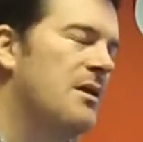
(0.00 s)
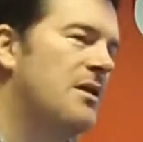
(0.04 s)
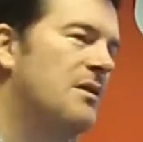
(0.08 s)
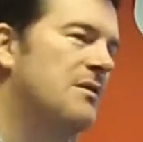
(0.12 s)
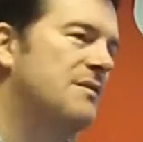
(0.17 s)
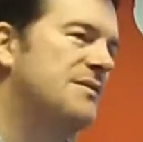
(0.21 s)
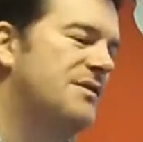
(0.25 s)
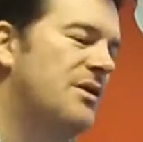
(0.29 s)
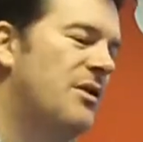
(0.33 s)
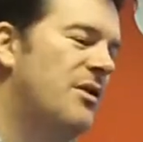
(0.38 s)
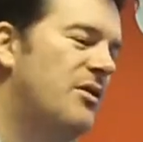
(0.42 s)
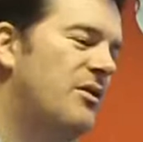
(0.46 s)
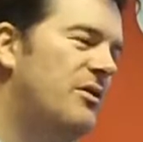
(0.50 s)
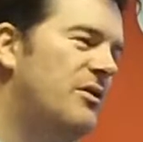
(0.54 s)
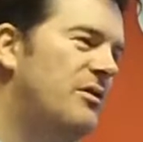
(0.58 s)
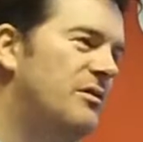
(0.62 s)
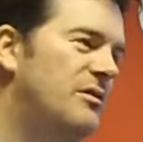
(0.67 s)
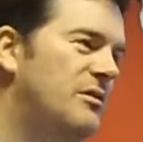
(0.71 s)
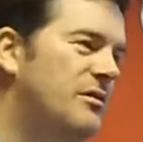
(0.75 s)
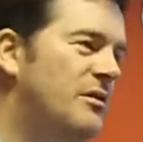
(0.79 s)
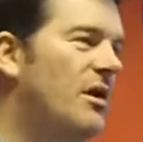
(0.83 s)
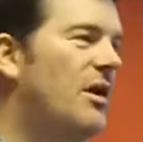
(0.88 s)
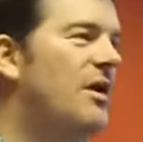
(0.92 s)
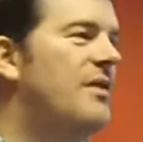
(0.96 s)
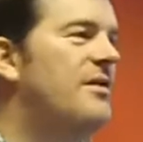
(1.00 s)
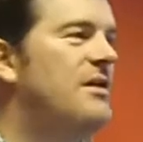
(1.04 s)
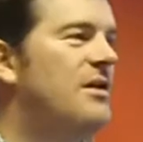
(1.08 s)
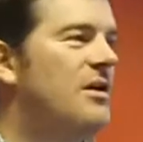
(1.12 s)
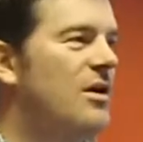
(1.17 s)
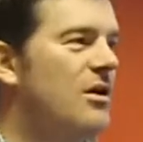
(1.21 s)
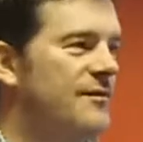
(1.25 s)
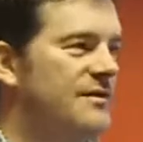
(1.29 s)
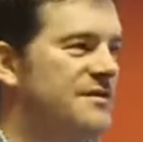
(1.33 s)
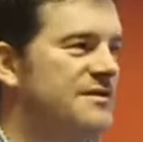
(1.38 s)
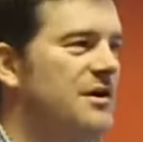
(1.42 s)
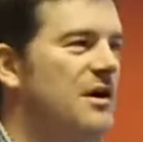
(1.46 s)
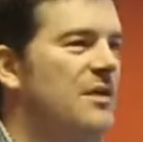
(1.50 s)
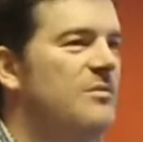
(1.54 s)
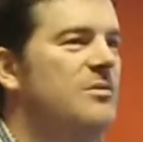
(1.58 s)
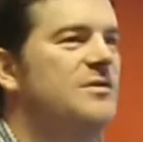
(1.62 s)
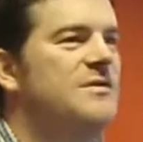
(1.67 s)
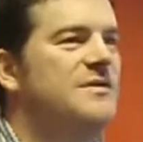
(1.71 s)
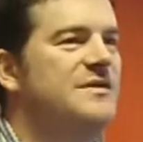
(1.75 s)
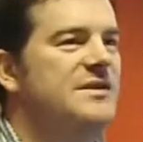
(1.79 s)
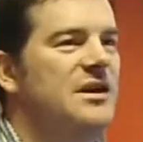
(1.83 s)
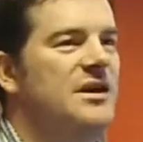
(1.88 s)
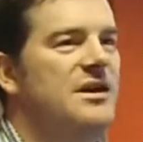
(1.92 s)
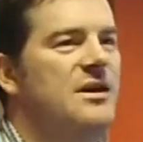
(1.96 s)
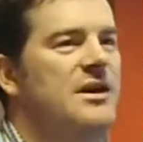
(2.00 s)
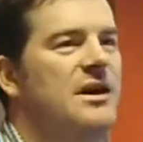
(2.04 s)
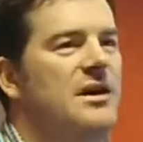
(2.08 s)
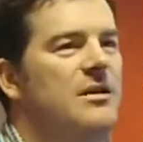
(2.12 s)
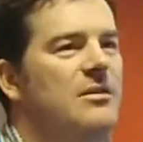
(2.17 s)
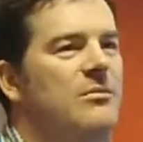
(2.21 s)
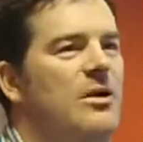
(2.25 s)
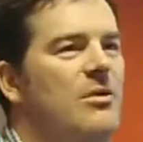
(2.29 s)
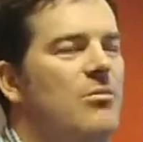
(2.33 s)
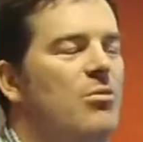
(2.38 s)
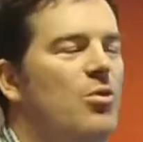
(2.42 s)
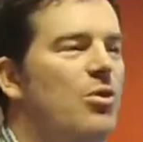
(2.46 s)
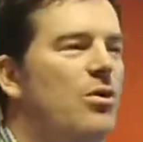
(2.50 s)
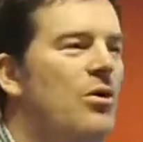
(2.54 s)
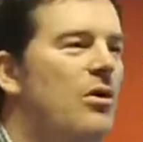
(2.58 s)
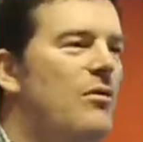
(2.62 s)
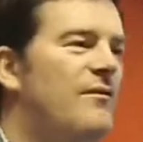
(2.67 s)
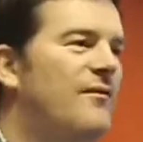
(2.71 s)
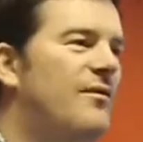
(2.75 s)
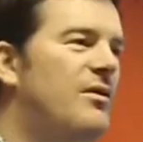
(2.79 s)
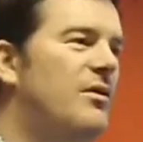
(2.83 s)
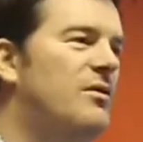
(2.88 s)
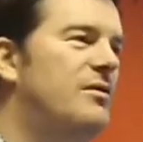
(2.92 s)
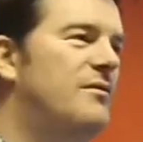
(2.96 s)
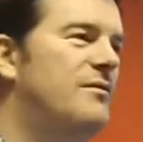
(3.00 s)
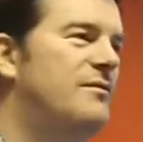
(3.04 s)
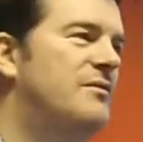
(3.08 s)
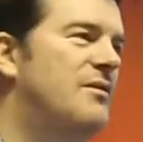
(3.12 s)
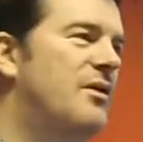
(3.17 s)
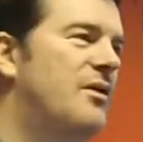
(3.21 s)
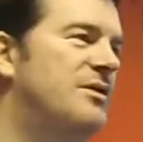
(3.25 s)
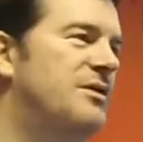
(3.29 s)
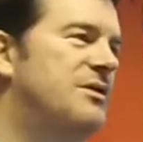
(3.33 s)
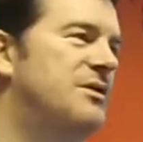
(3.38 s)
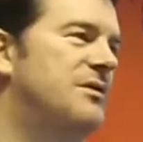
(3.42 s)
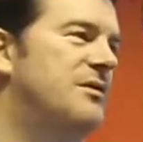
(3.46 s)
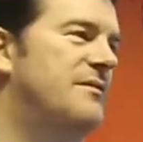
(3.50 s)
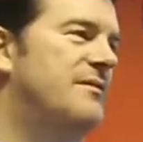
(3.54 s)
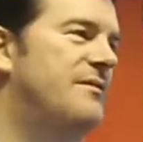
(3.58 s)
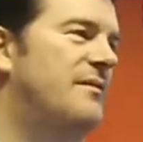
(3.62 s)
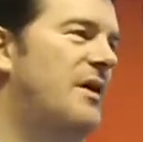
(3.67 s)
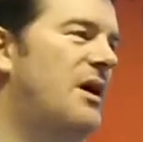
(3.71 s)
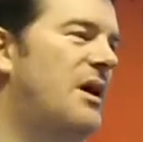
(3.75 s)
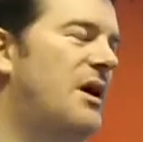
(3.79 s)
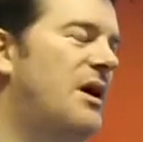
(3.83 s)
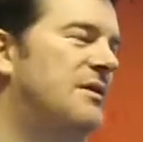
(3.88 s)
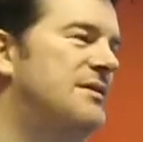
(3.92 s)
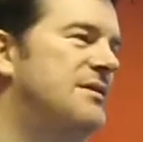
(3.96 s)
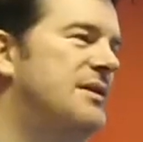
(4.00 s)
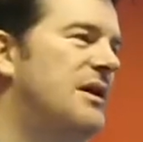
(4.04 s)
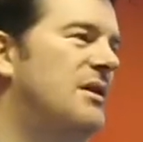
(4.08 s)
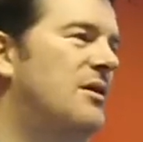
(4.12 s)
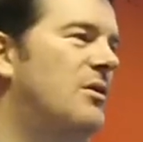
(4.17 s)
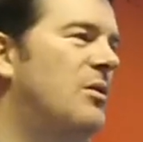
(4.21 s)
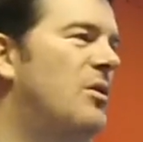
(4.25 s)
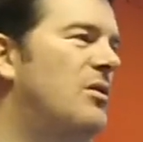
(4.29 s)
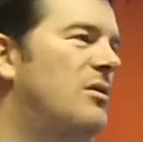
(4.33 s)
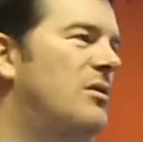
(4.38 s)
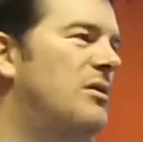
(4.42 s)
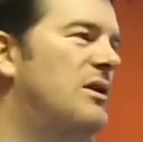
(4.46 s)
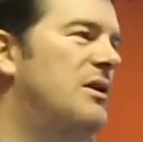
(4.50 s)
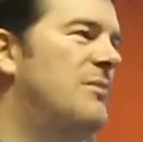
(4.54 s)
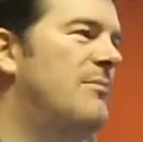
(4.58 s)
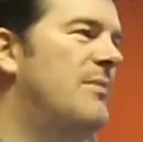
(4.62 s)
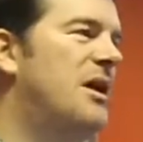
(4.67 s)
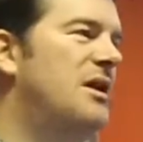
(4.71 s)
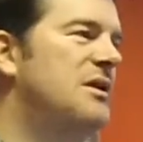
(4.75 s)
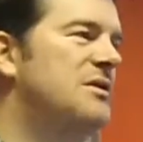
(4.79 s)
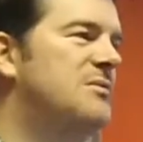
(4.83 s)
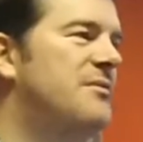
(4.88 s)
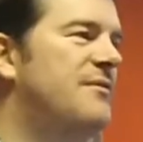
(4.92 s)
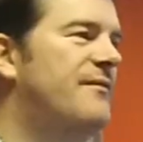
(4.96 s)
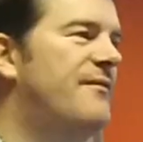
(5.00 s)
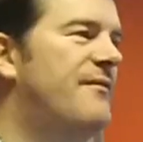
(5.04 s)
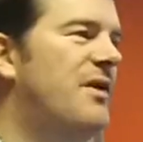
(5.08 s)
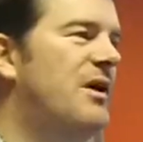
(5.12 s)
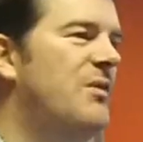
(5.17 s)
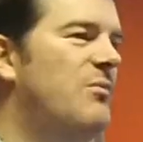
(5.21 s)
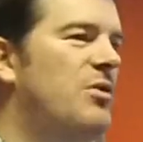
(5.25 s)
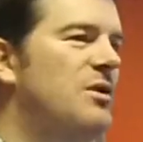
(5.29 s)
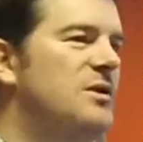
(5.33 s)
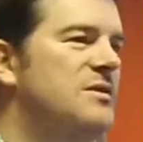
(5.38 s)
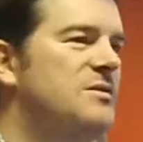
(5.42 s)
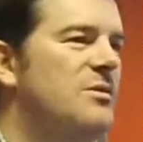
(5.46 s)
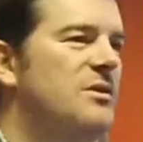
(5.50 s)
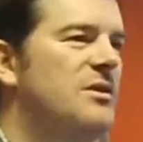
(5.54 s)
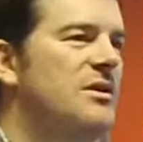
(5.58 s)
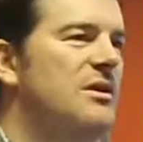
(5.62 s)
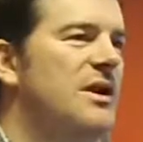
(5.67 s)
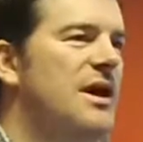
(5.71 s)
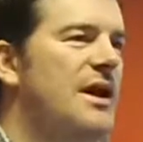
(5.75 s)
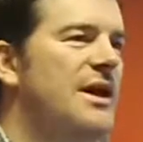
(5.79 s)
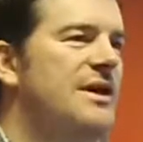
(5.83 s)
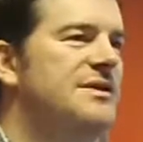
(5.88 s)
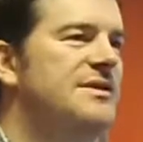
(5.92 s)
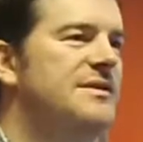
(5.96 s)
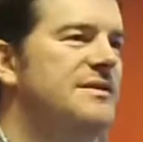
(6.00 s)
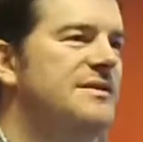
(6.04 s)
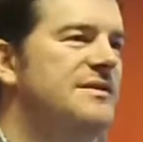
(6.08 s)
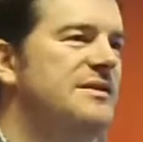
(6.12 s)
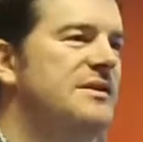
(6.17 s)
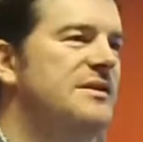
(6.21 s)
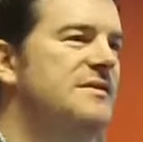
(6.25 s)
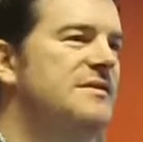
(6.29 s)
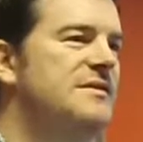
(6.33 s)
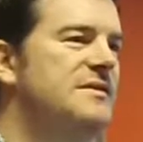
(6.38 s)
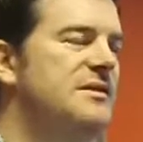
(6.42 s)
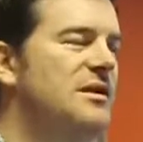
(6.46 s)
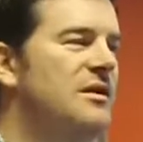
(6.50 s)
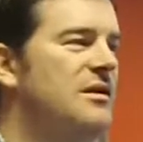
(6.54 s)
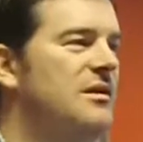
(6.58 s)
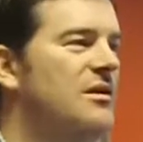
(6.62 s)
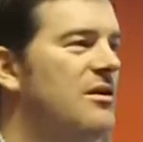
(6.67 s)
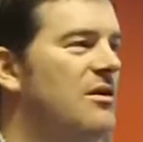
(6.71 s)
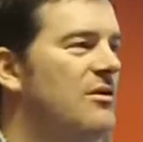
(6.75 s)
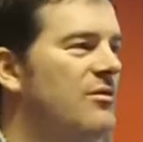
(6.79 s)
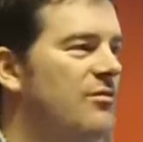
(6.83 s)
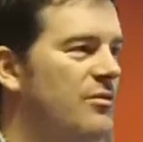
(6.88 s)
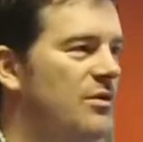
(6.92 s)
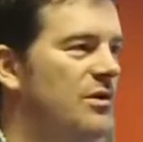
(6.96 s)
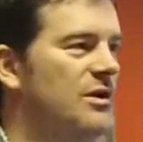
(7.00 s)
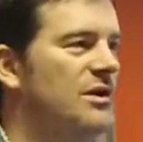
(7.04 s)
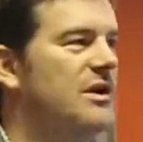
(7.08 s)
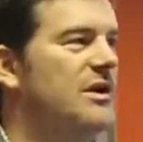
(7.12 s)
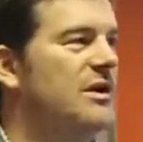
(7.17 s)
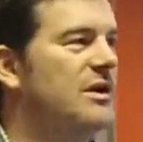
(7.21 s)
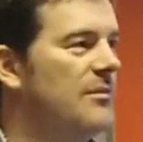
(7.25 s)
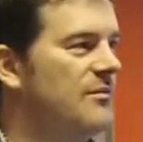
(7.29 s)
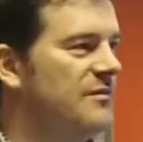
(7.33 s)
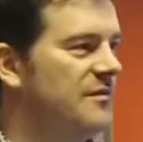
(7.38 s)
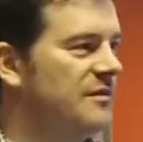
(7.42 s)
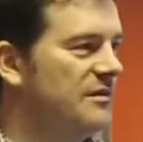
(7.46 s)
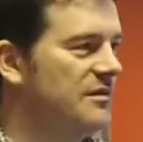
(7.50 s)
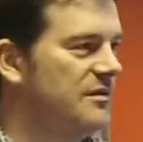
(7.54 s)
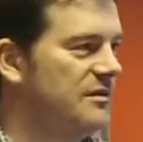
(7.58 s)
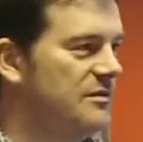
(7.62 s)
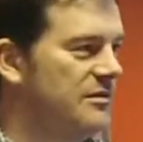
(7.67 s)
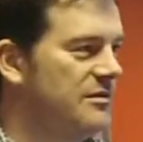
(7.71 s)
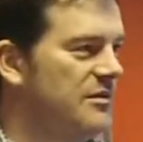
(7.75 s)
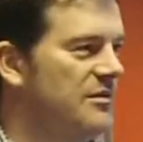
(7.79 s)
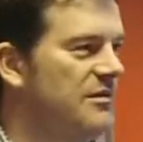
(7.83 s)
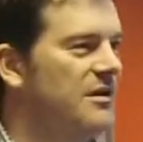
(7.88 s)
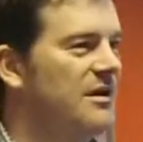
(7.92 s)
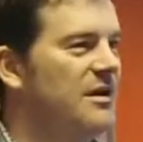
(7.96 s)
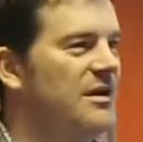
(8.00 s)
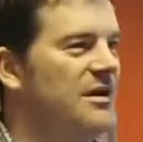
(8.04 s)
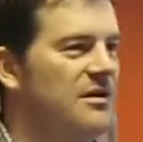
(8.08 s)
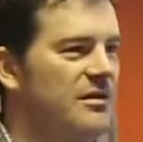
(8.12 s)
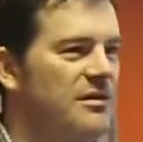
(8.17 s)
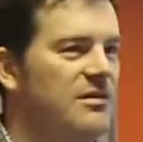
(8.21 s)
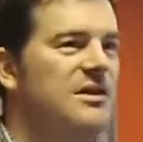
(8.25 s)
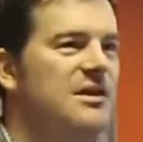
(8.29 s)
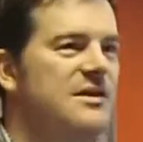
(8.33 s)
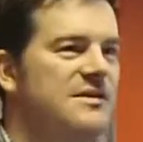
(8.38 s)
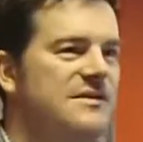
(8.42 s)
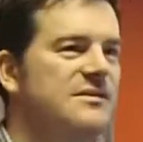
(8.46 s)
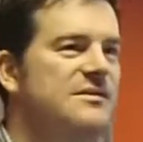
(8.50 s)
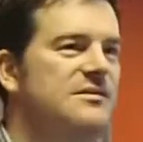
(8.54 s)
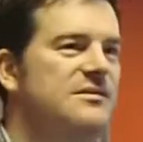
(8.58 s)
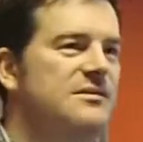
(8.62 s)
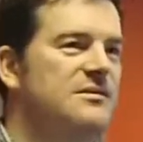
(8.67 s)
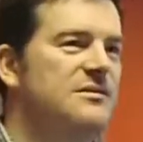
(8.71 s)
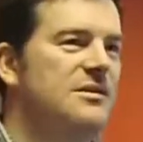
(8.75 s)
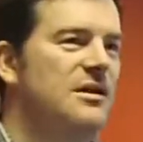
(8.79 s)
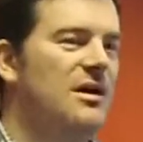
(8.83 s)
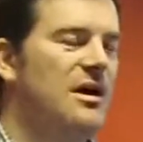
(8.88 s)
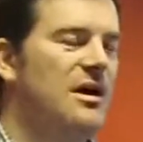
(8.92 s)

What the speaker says: So I think over time you'll see, again, a more evolved notion of data quality management frameworks within agencies that really come to this